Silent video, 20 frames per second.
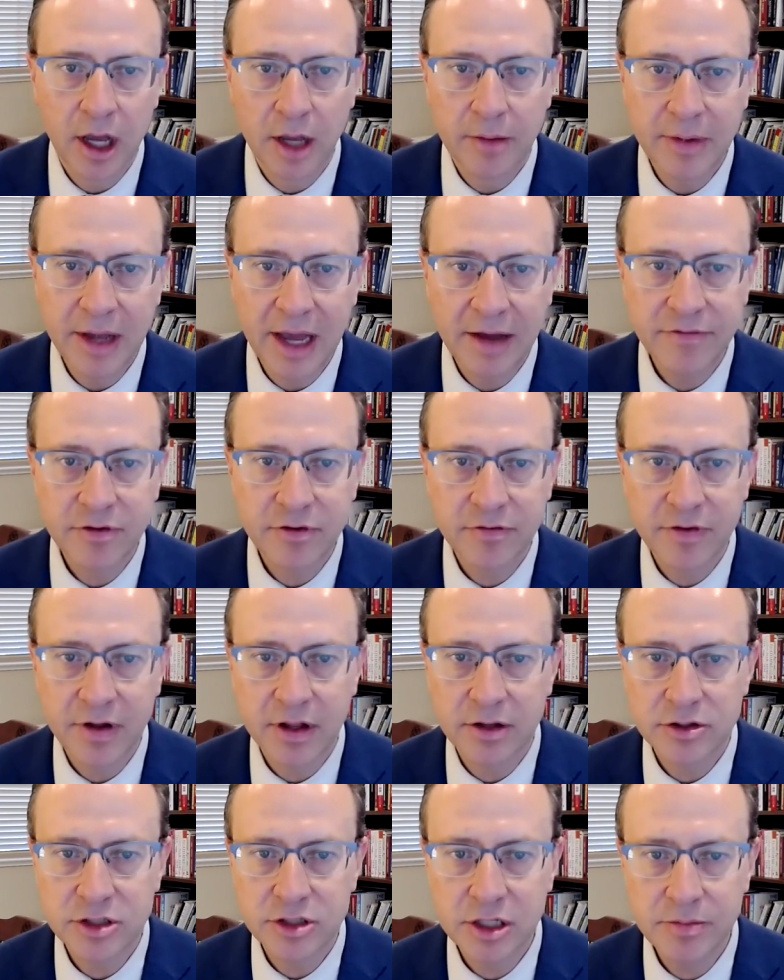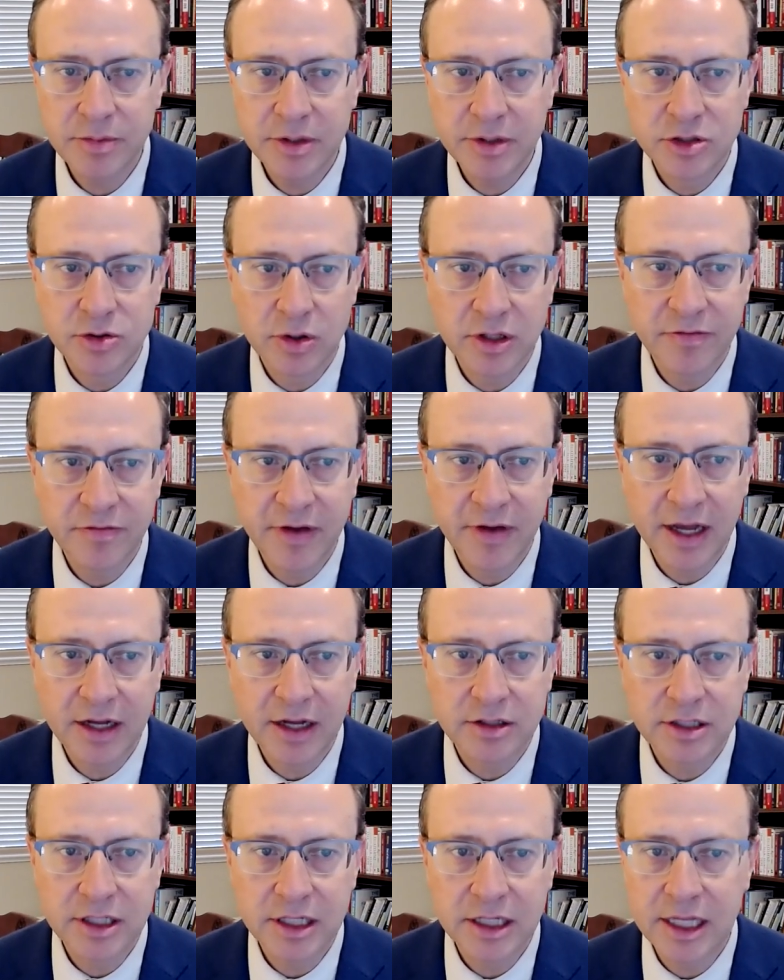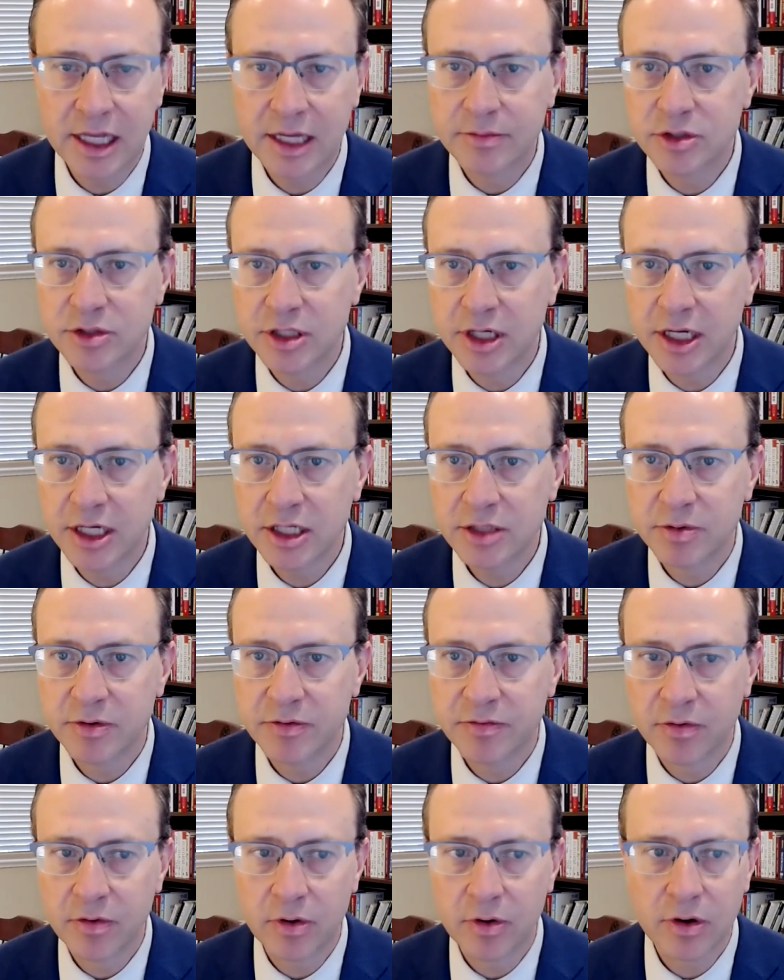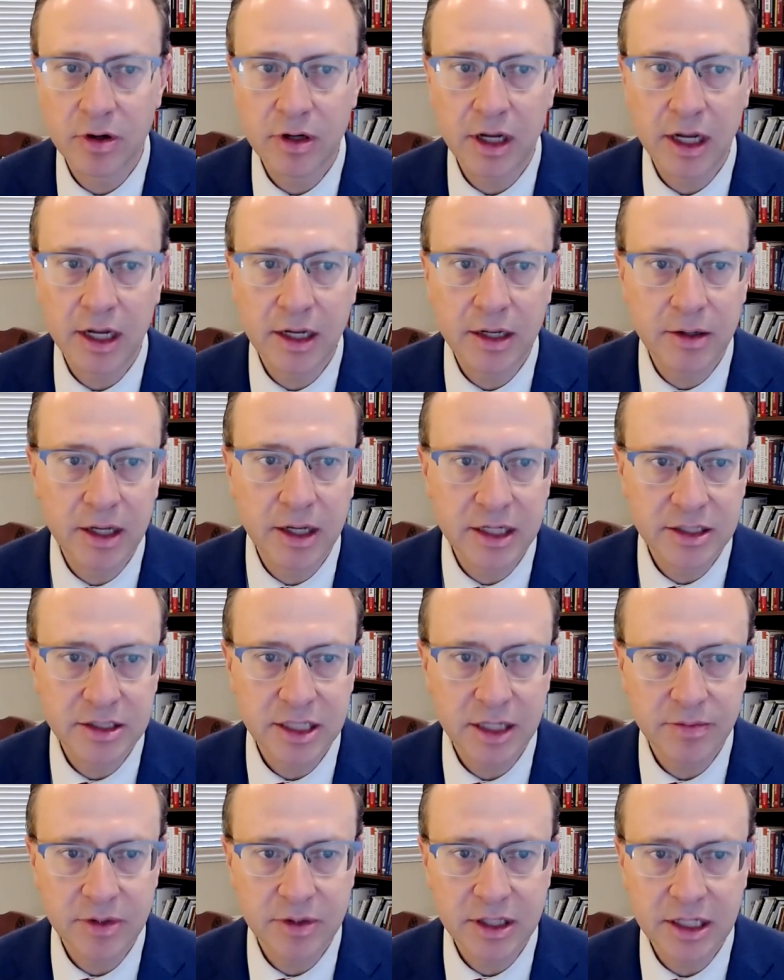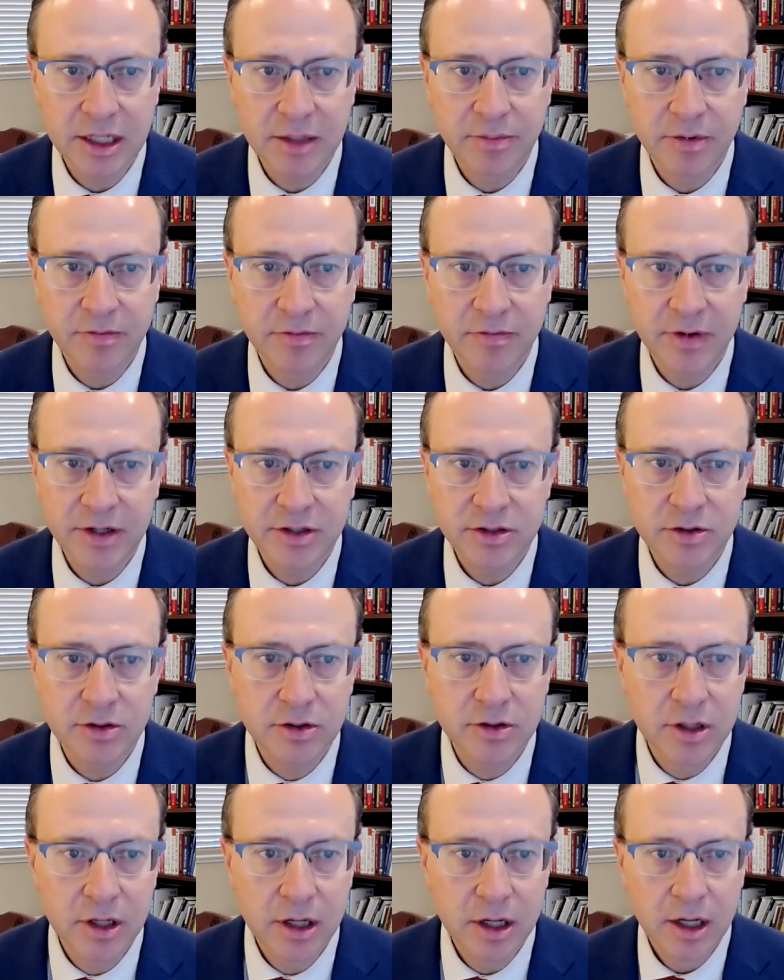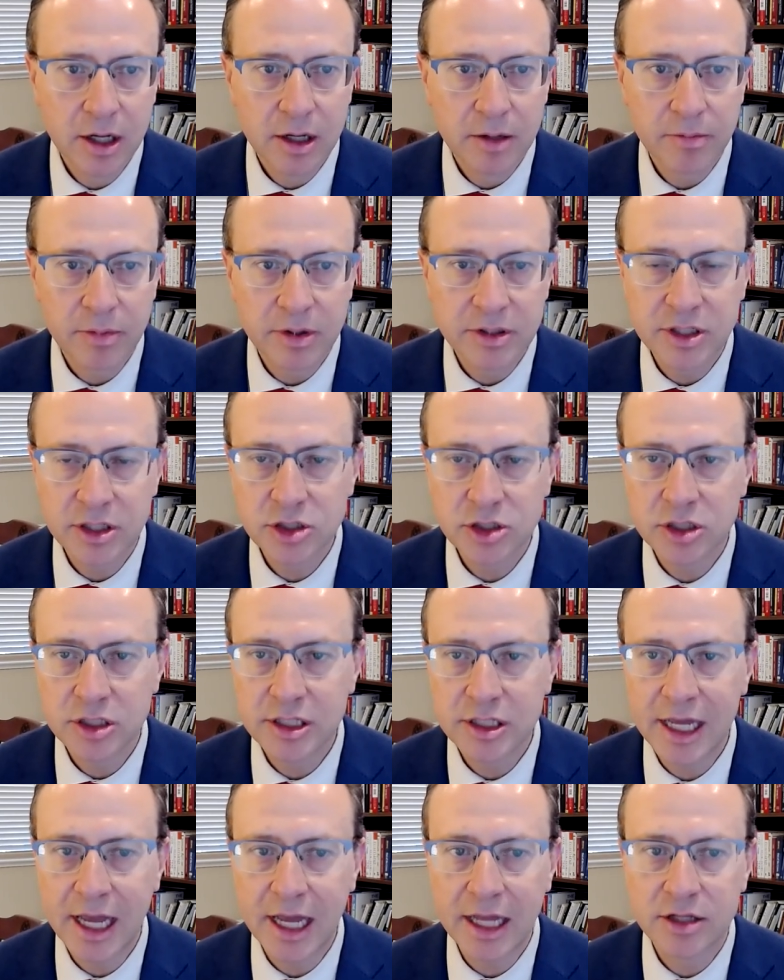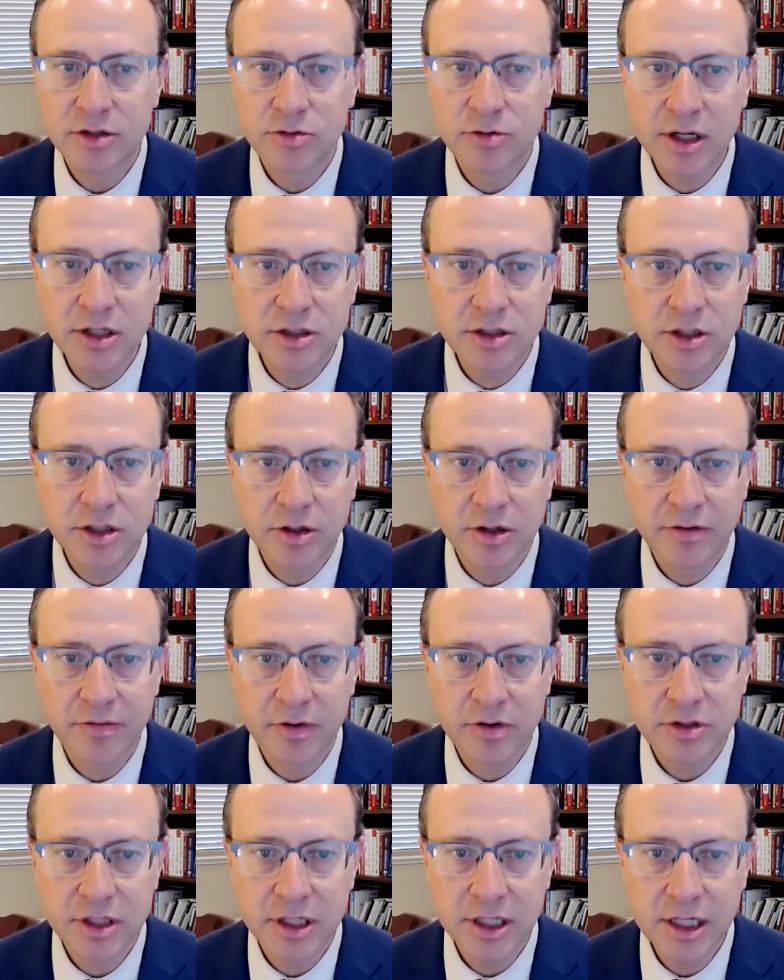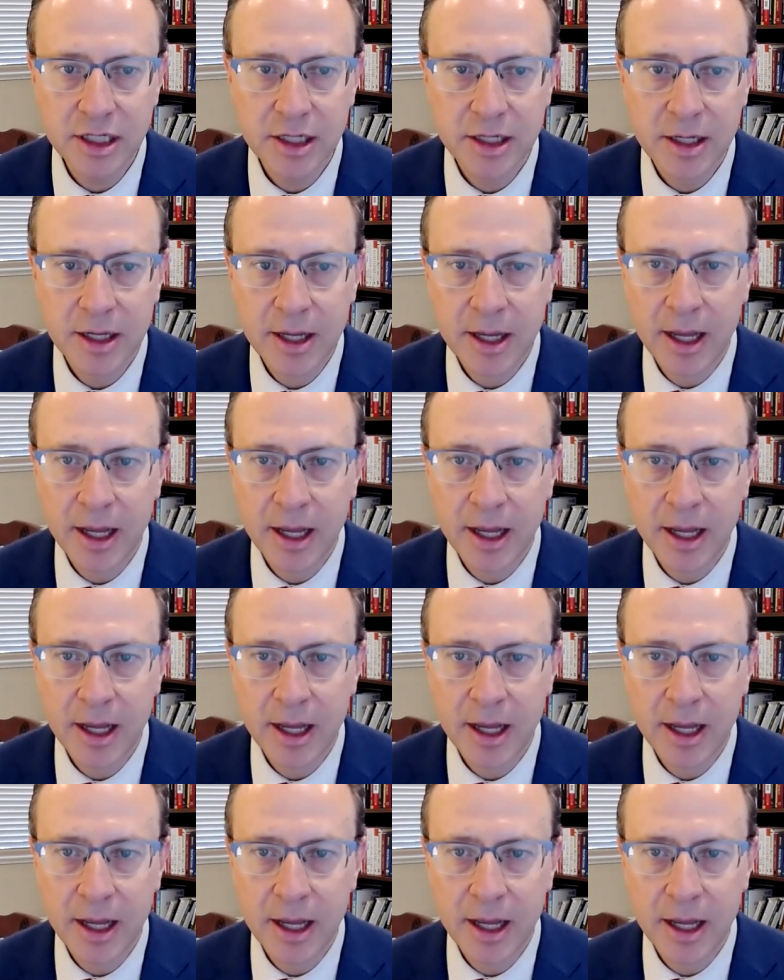Um, after fellowship, he joined the faculty at MGH before uh, accepting a professor position at Drexel University.